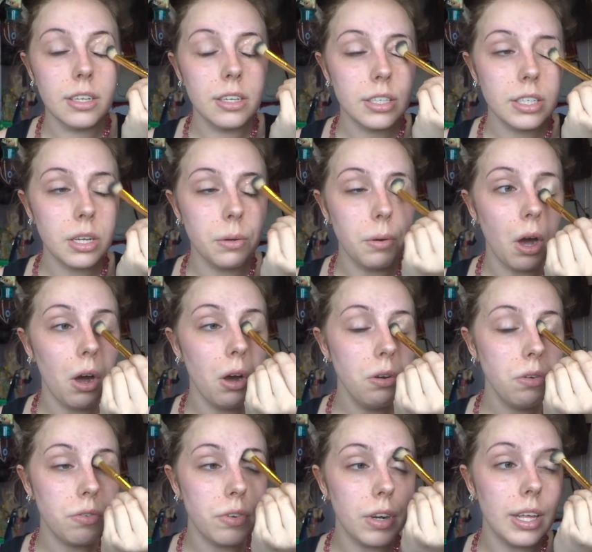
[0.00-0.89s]
So
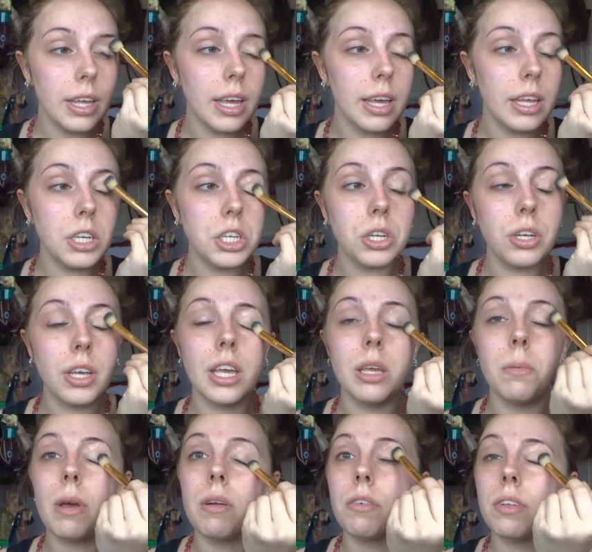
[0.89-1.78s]
hopefully it should
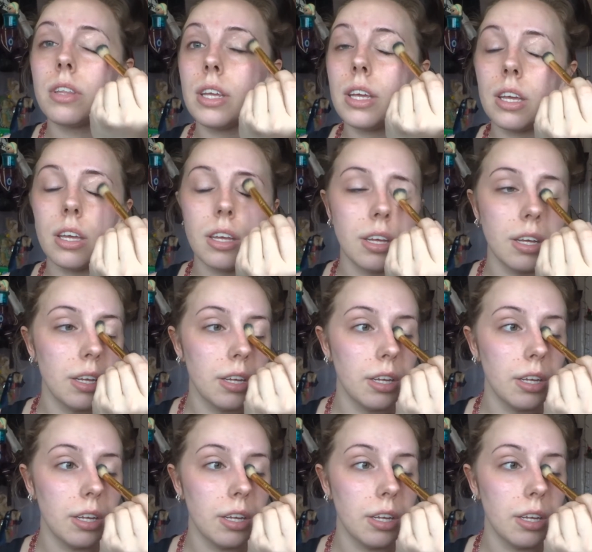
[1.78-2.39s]
keep everything